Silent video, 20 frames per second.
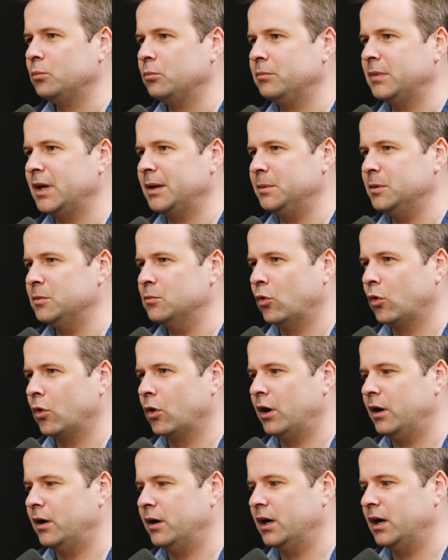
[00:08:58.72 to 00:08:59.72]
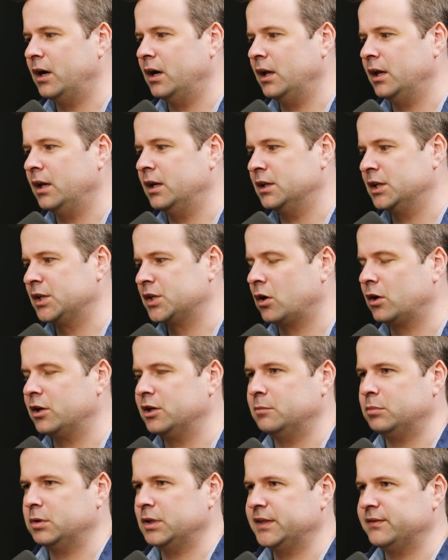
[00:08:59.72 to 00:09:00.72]
maybe more, and it's hard
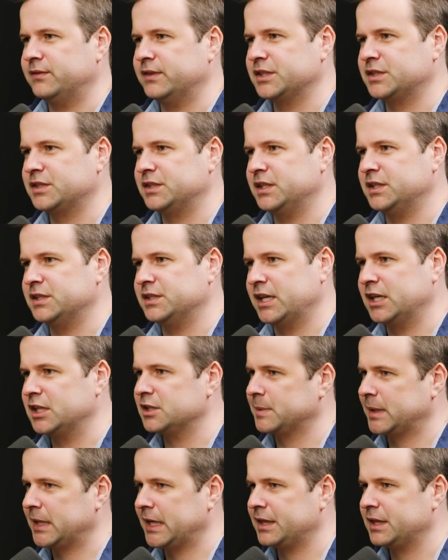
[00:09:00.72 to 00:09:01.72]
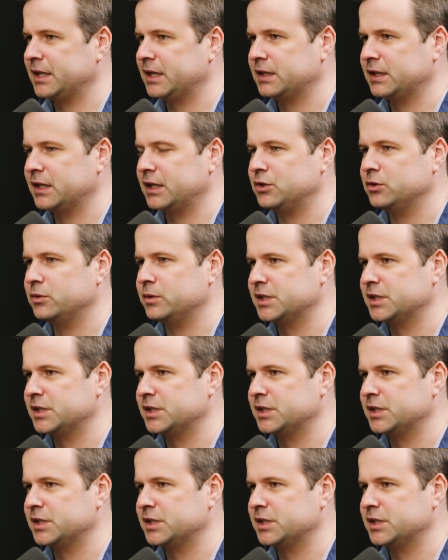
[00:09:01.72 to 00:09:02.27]
to believe this these days, but I think they do